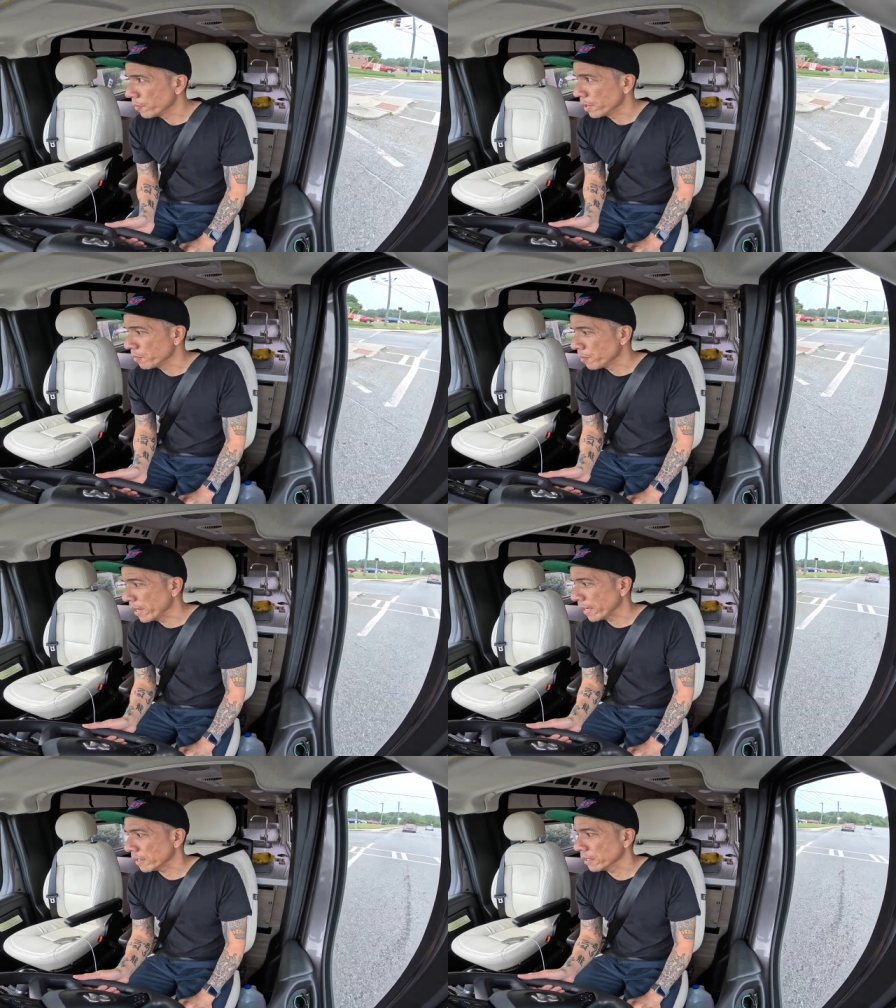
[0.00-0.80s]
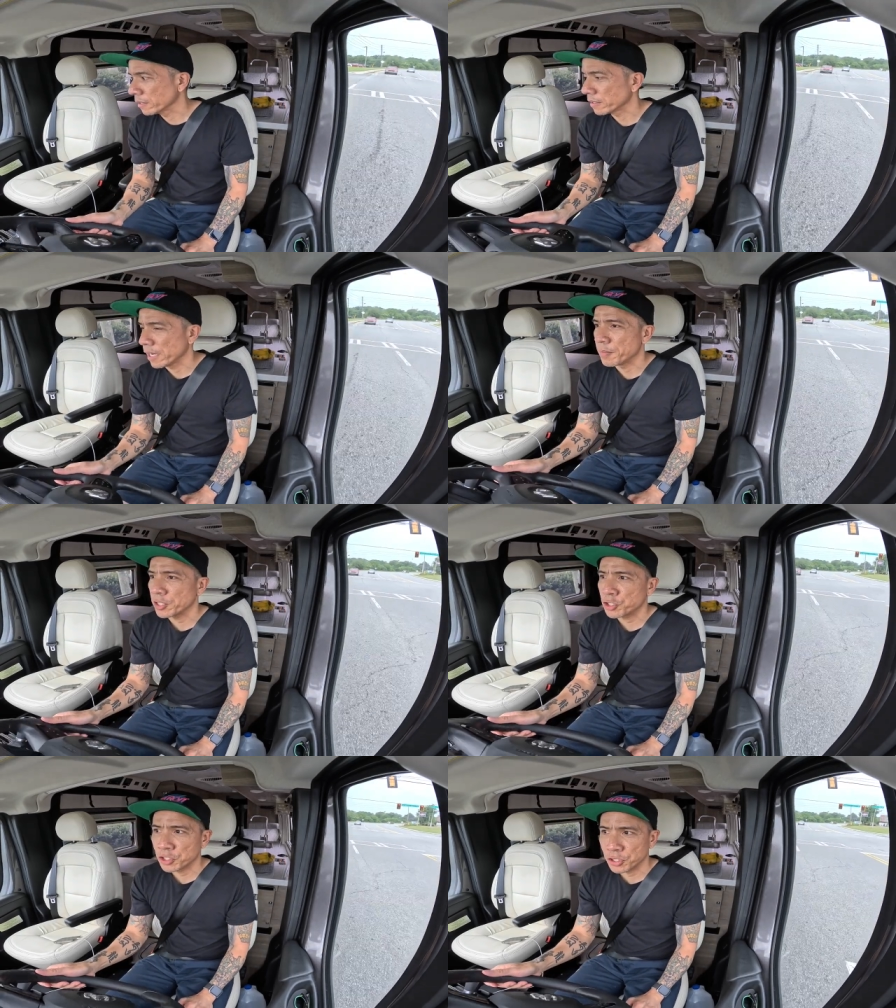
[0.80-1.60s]
maybe make a
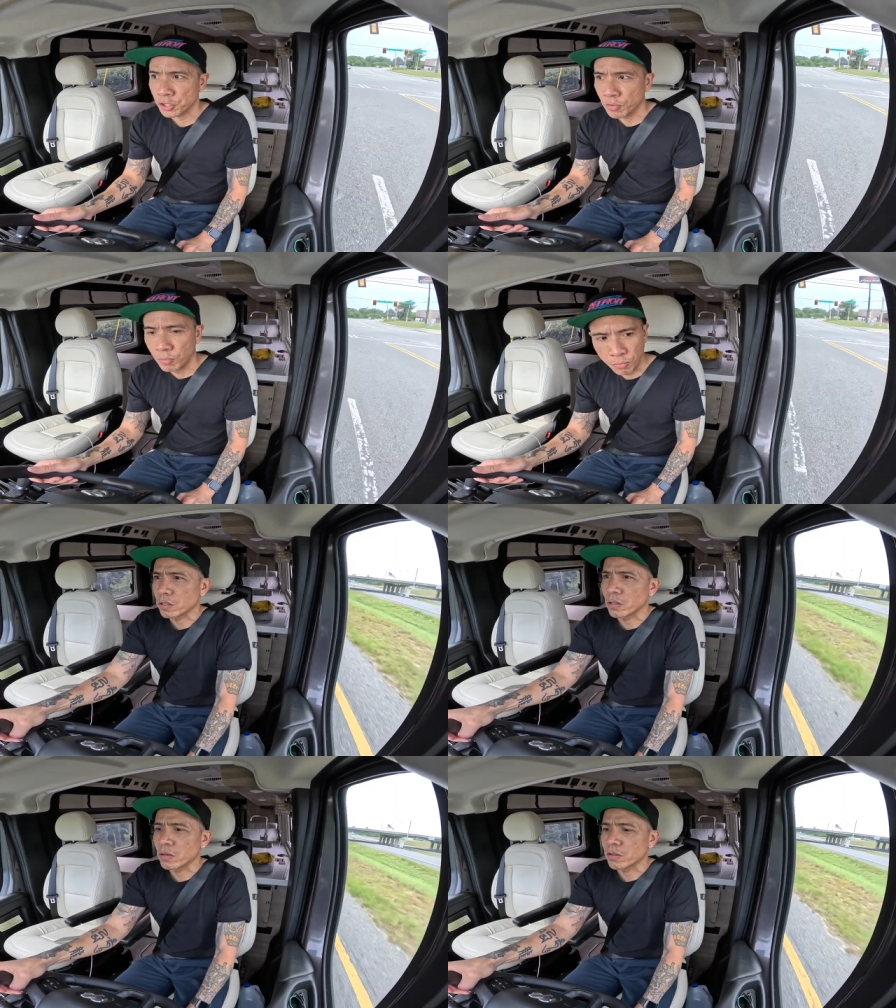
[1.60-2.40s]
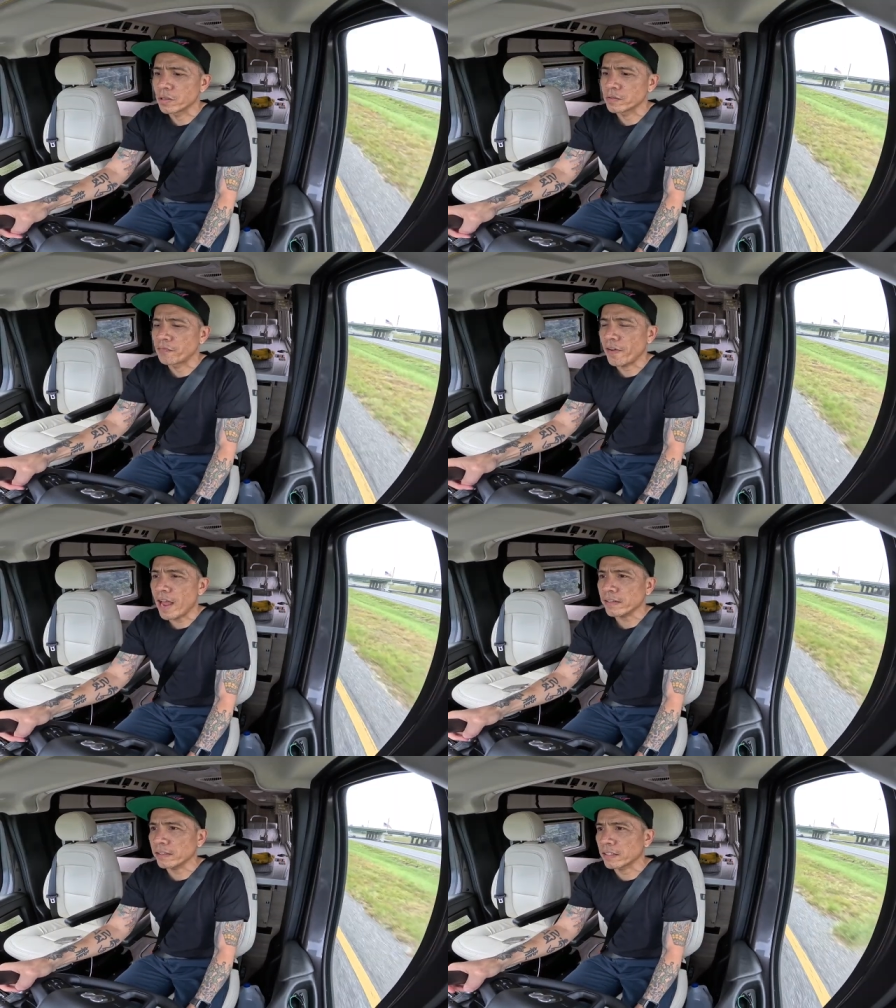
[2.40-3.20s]
sandwich. So the
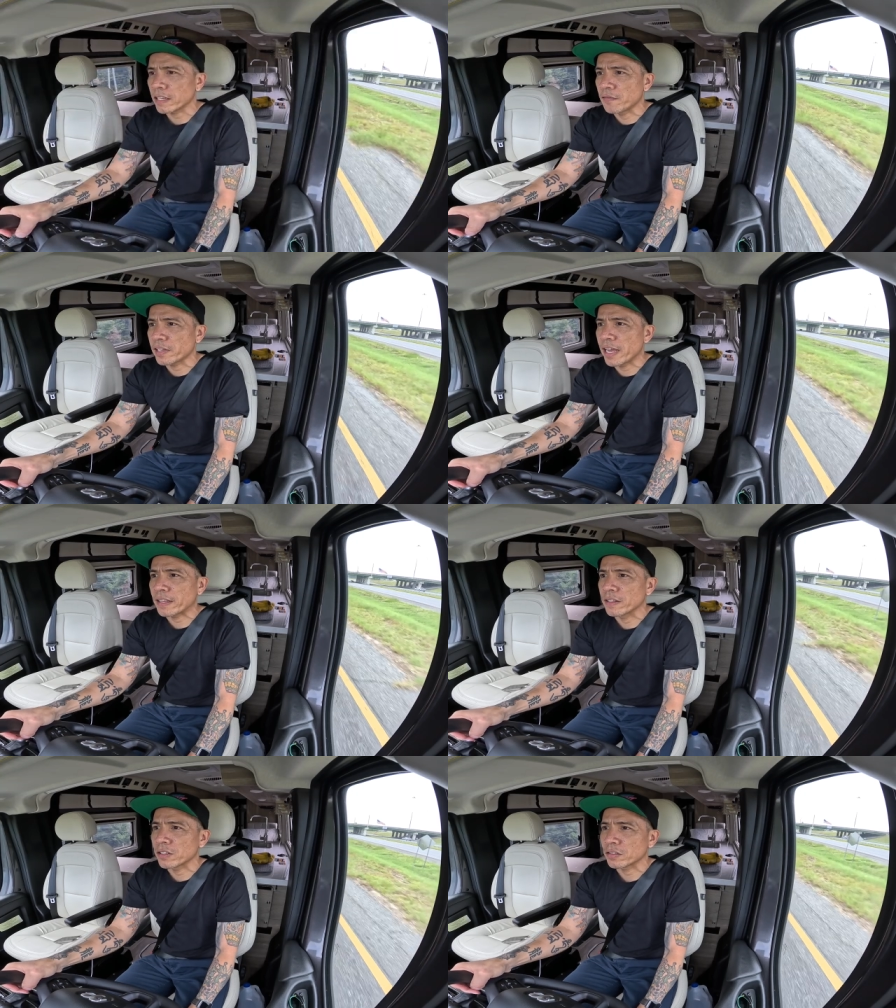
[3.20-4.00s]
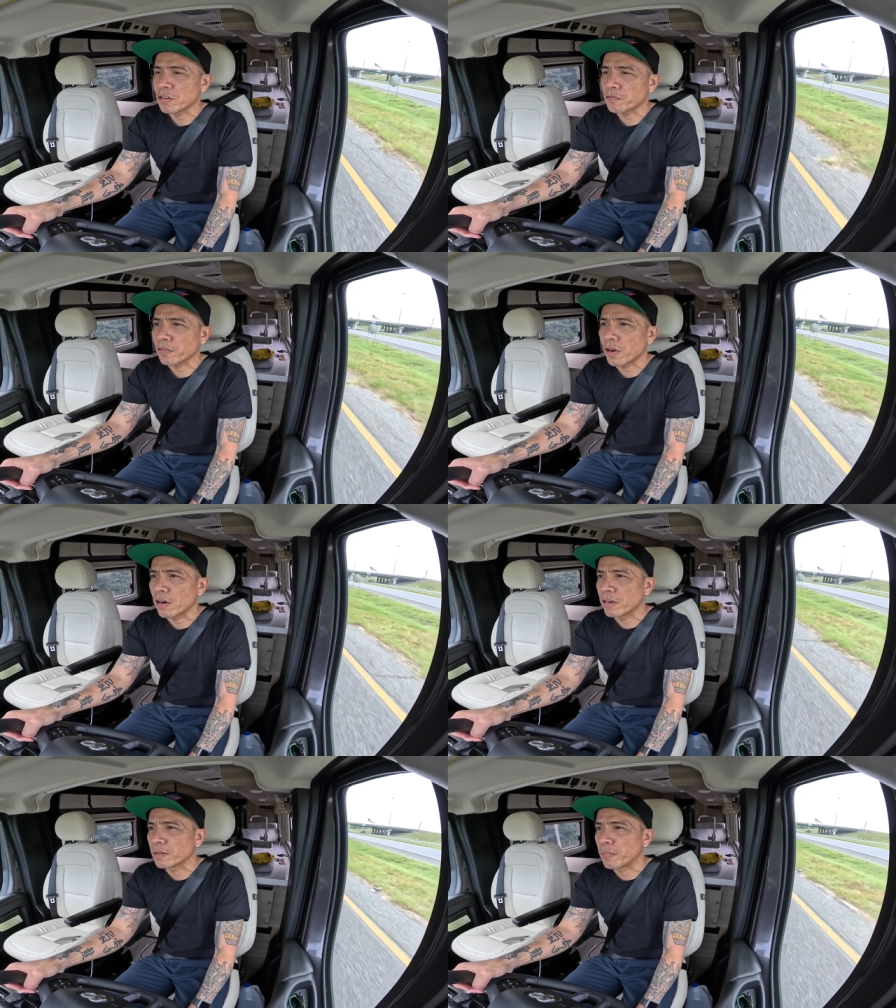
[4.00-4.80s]
fastest I've taken this so
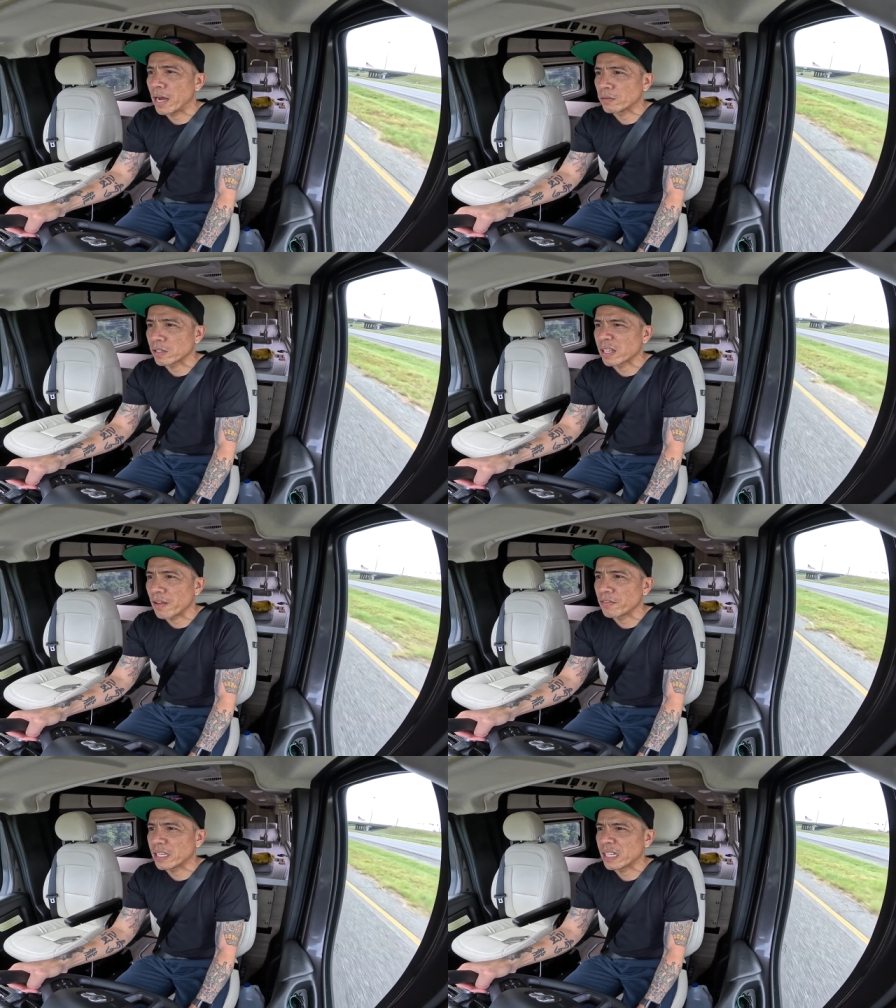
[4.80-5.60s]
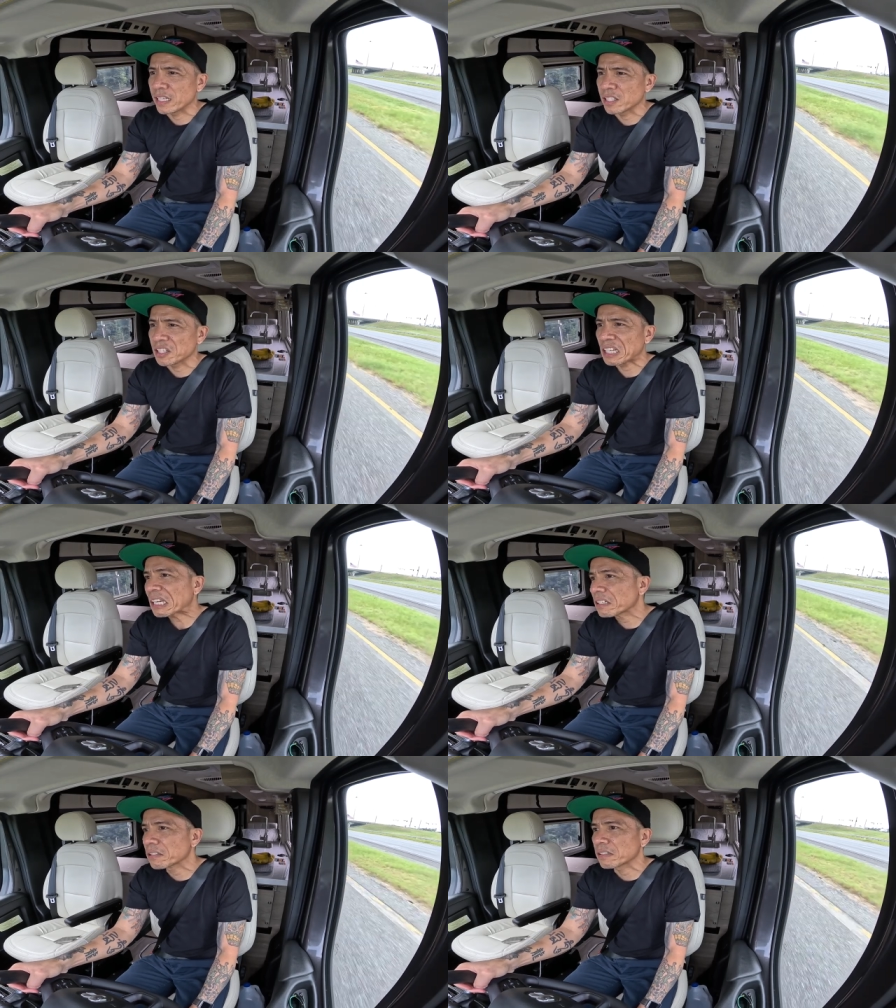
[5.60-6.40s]
far is about
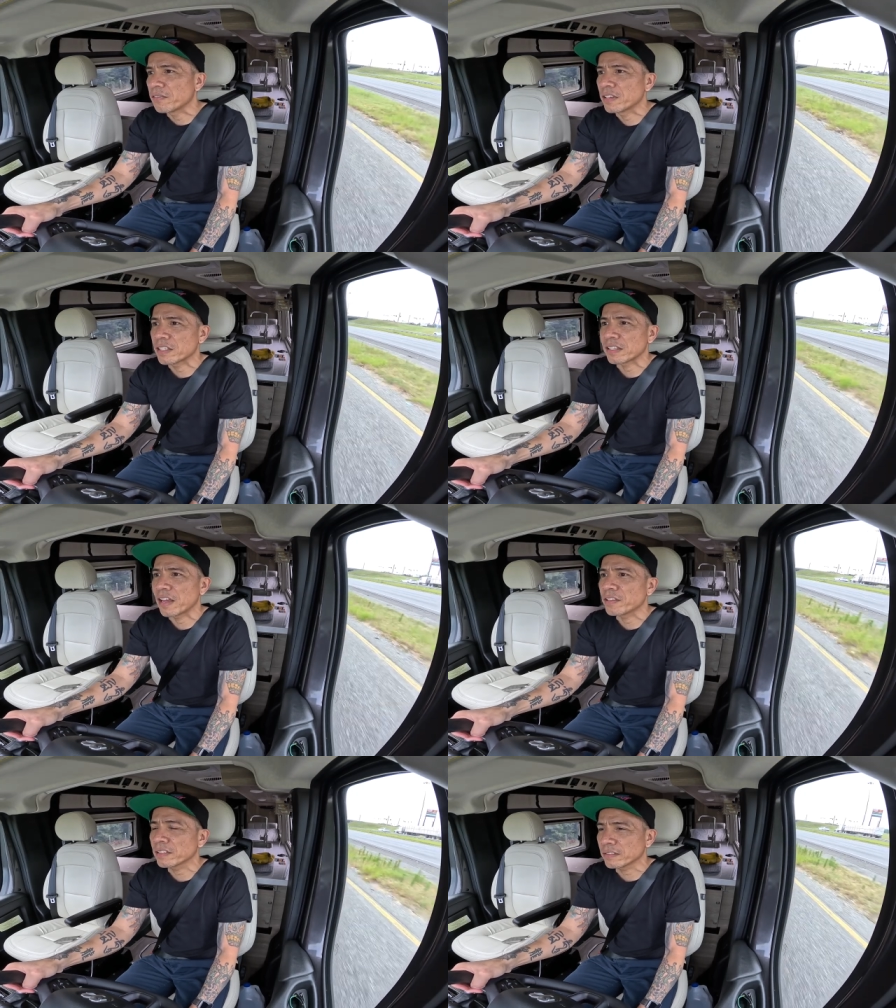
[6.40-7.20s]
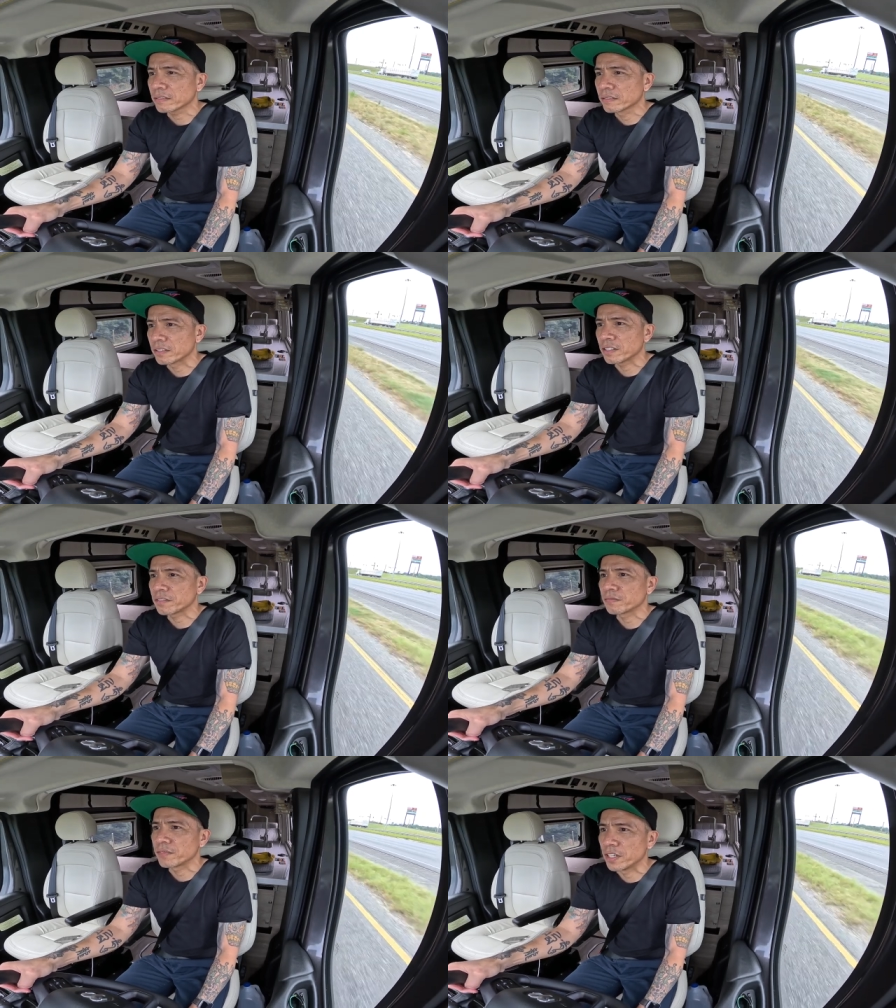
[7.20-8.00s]
seventy-six, seventy-seven, just,